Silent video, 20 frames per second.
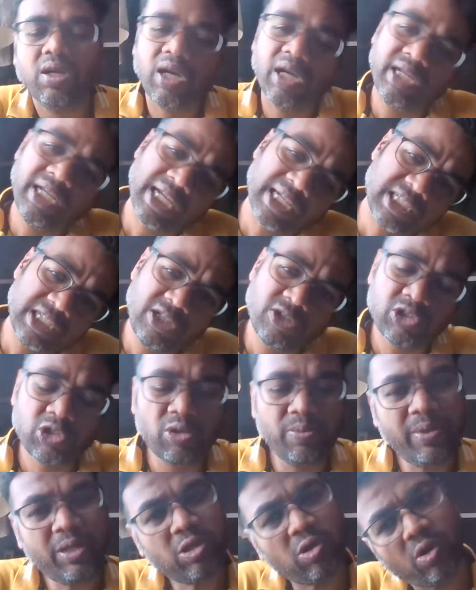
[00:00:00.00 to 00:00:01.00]
yes, you
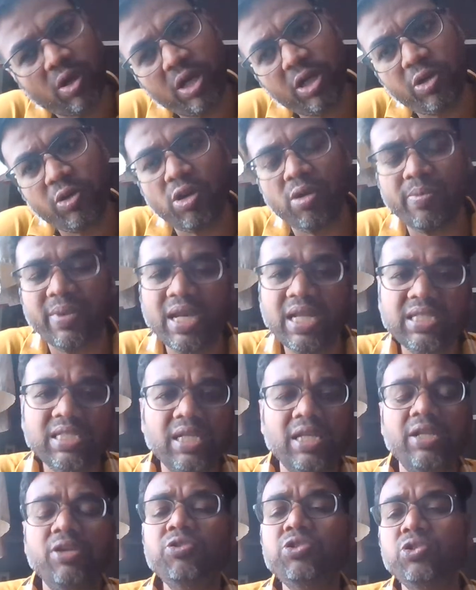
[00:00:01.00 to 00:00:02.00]
should be talking to your
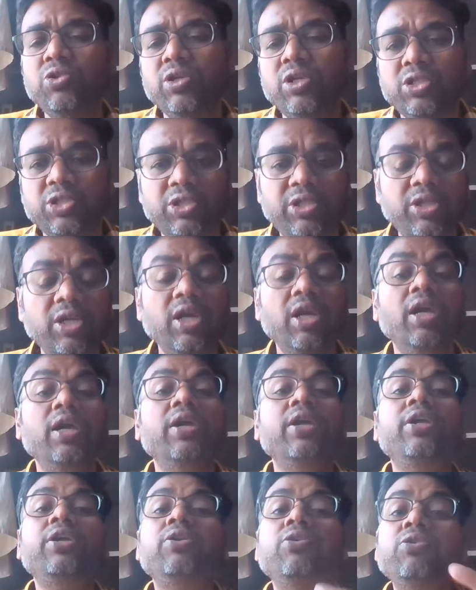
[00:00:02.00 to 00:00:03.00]
manager. You
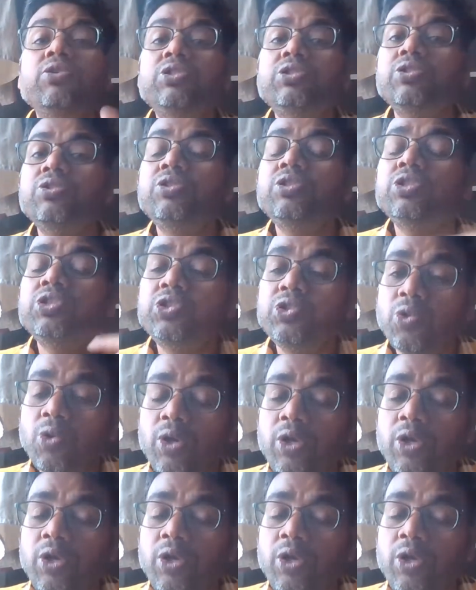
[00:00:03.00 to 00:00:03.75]
should show